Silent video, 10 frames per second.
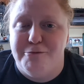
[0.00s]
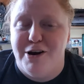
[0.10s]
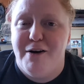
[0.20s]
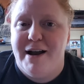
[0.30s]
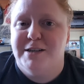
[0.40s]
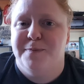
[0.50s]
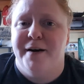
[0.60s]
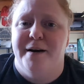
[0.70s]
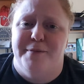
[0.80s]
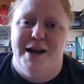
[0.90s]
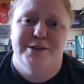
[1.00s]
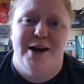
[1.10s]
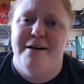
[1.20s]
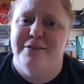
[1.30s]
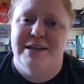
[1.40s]
I'm no expert. I'm not a
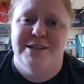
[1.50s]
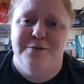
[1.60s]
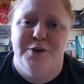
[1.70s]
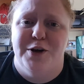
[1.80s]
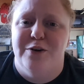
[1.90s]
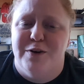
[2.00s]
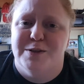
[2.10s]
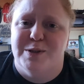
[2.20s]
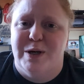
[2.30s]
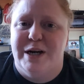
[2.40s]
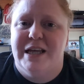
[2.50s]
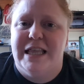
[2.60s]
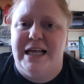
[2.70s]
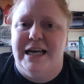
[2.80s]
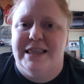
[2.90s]
travel agent for Universal or
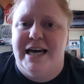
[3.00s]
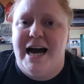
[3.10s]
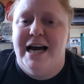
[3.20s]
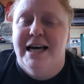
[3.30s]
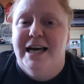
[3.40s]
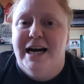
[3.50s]
anything like that.